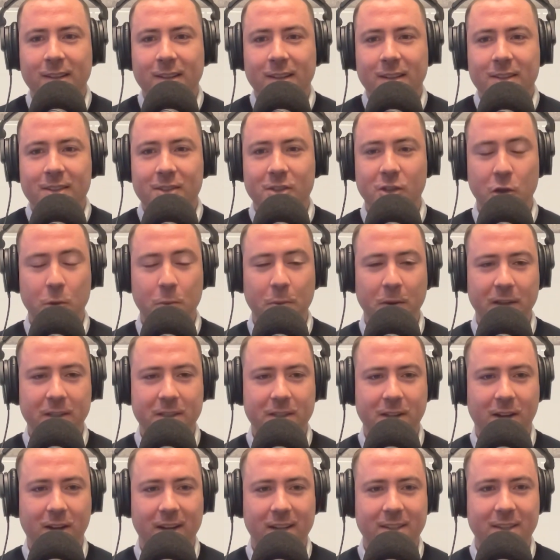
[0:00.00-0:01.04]
super
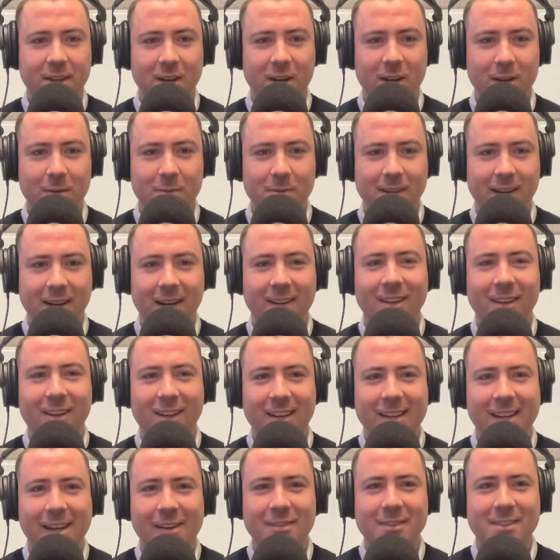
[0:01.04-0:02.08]
exciting times, and I
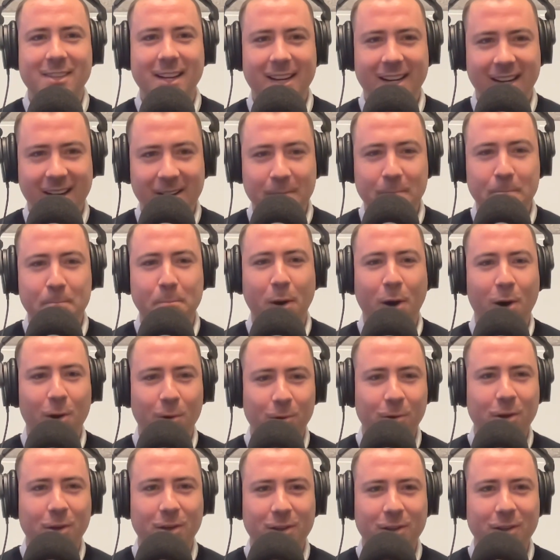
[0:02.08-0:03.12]
like how you said in
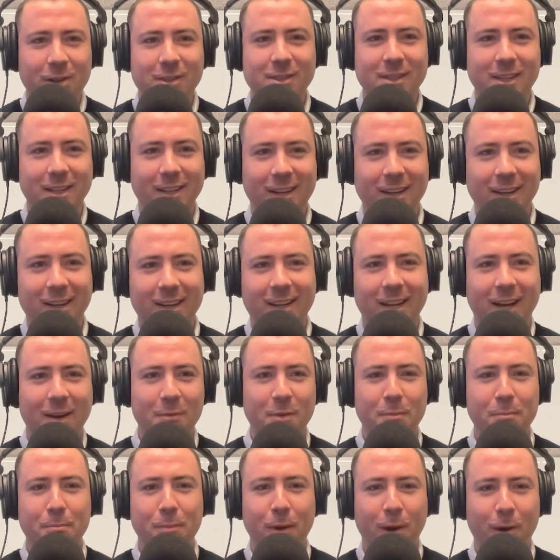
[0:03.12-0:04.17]
bulk because they're going to come
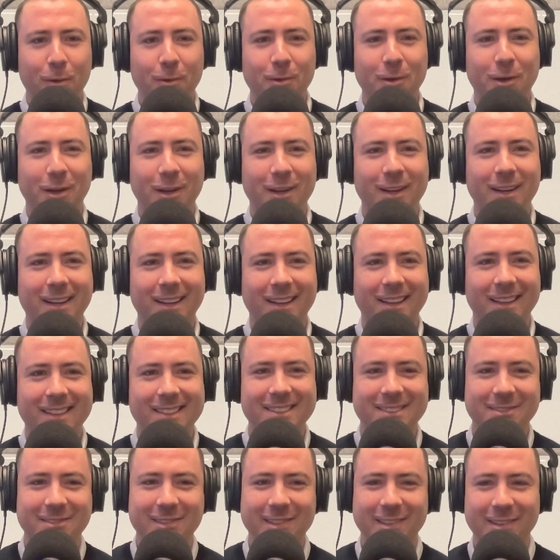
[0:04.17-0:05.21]
in bulk, and it's
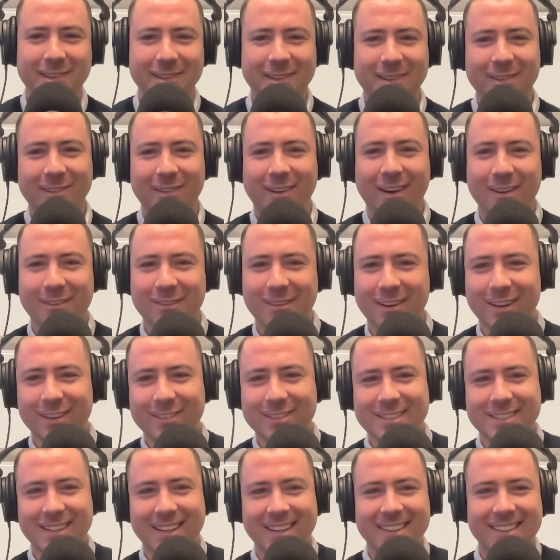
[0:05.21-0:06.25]
a really great way of
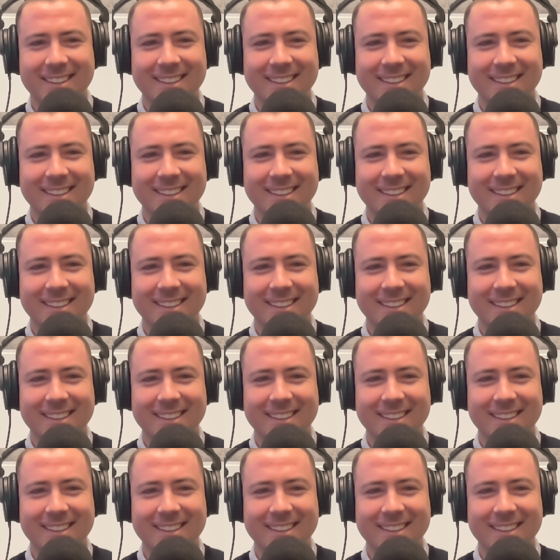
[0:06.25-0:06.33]
saying